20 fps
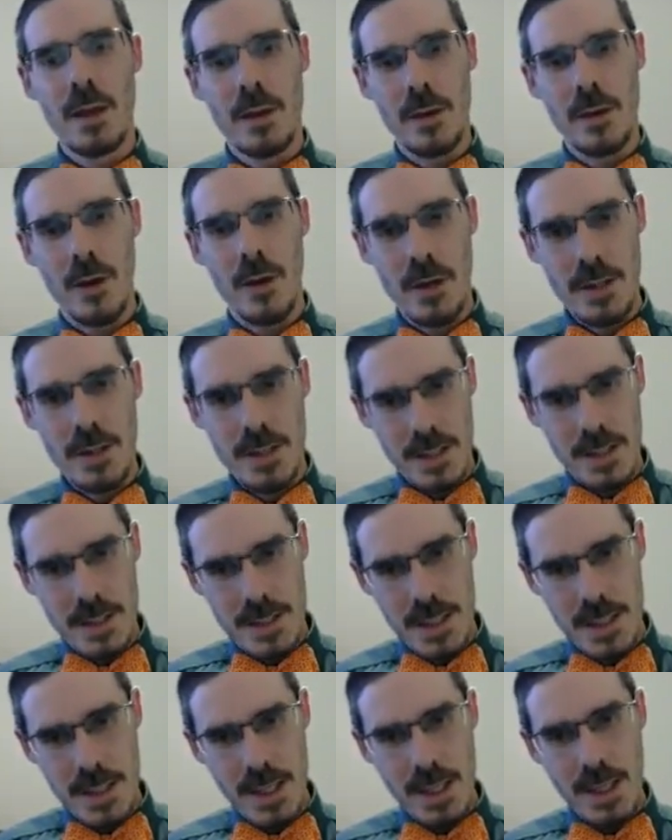Notice at
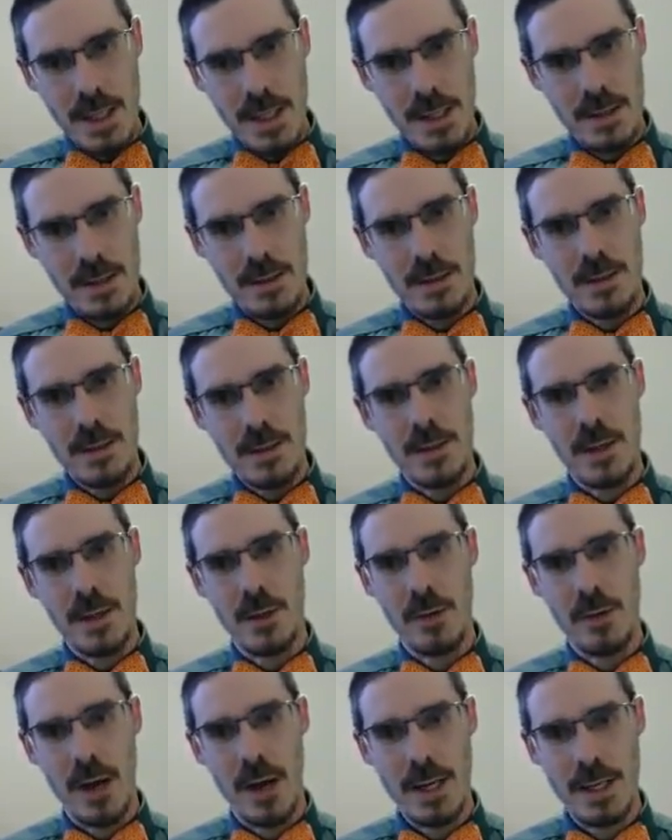D, the
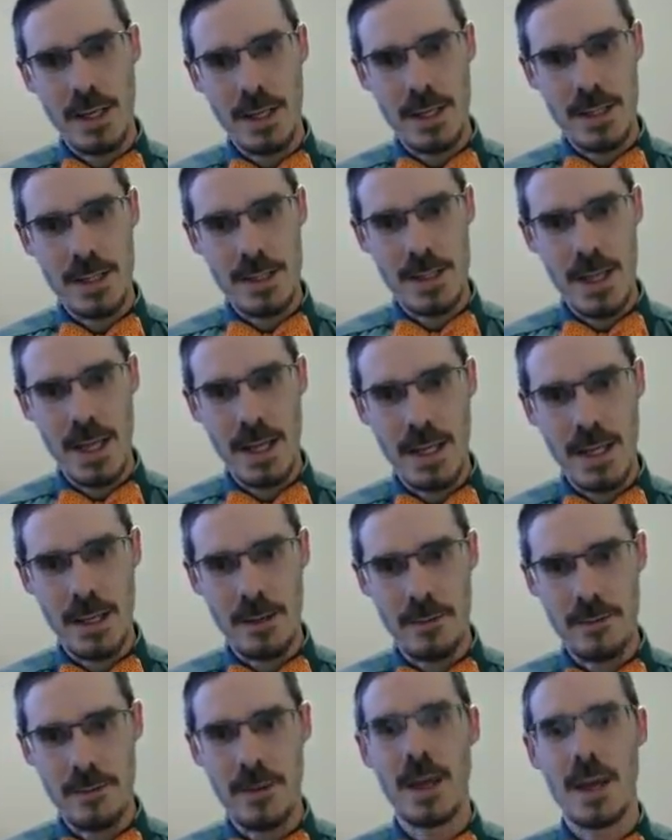gradient is
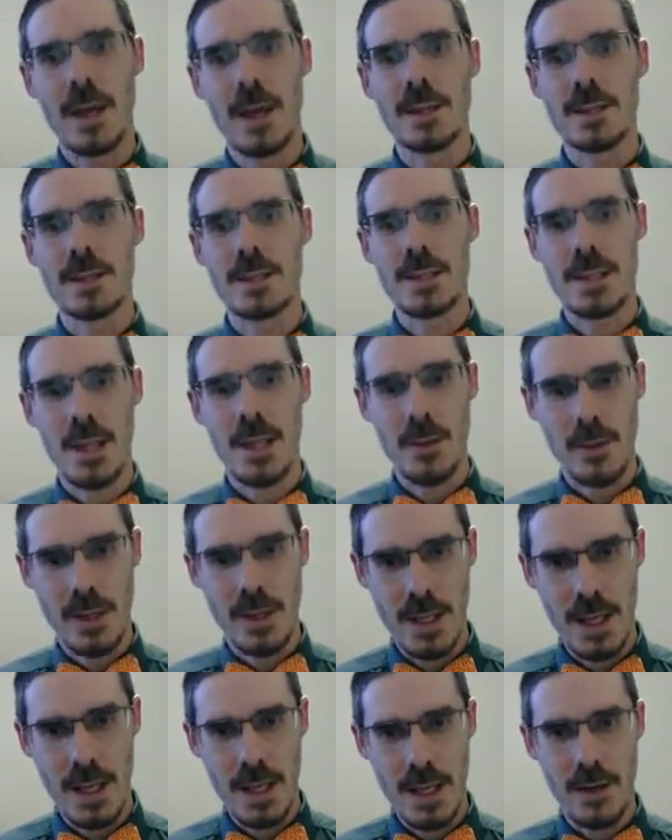negative and it's slowing
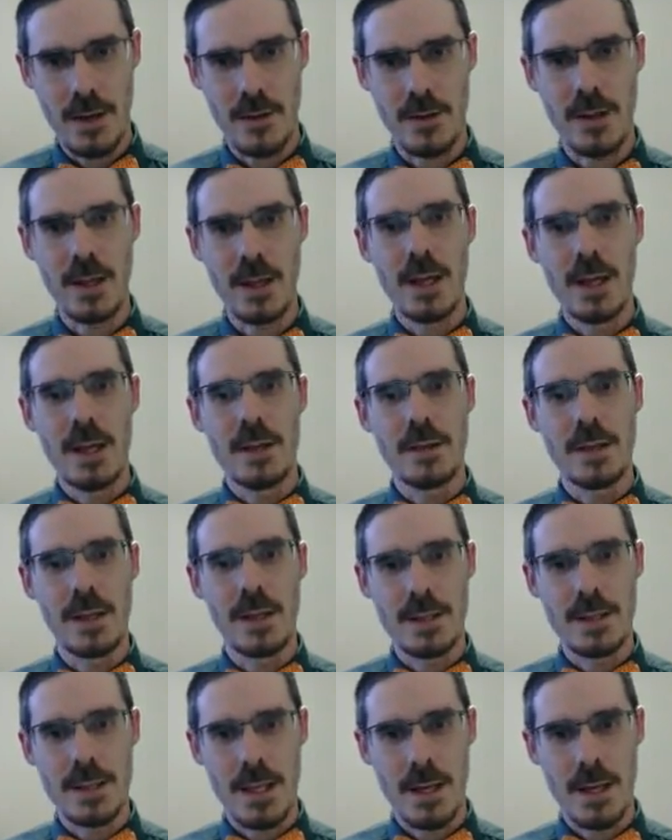down. The
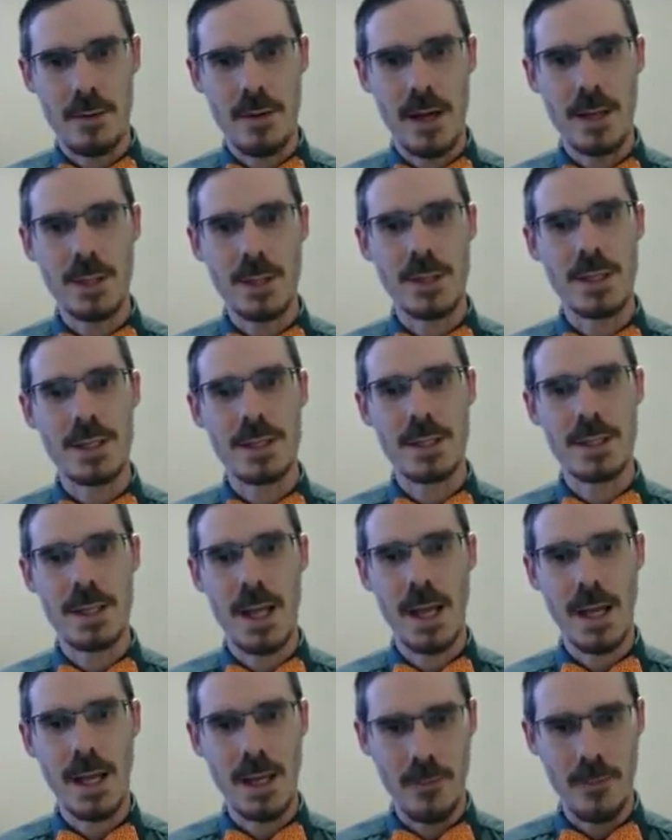acceleration is
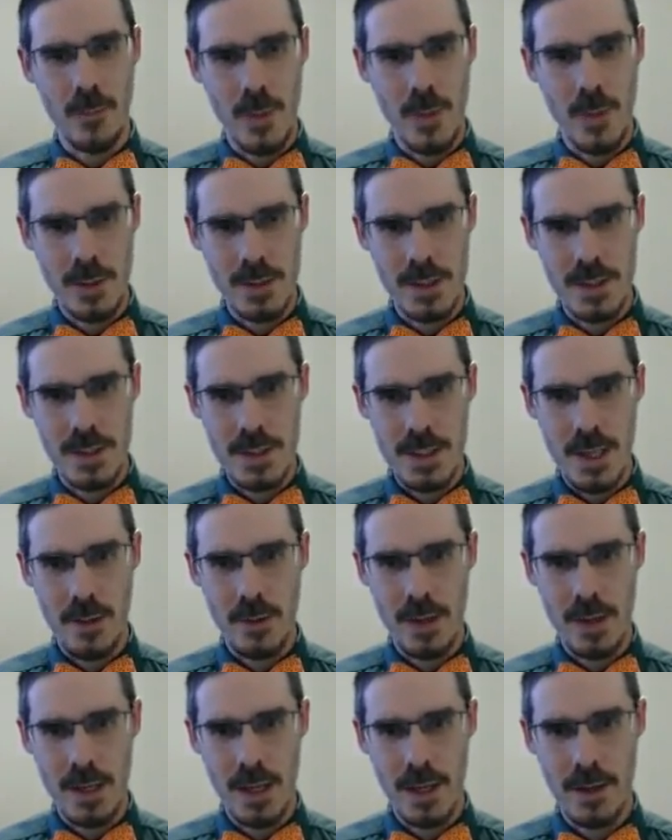negative because it's
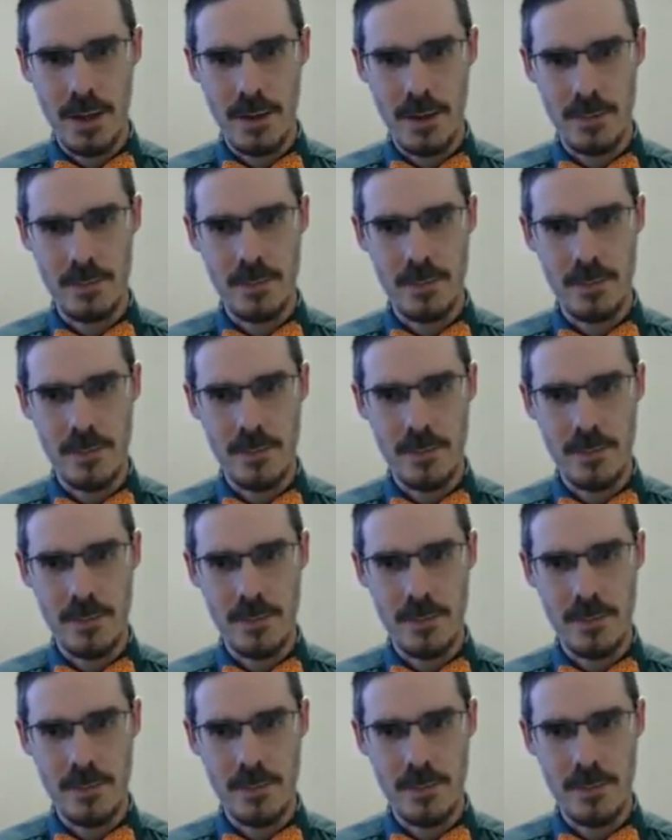slowing down.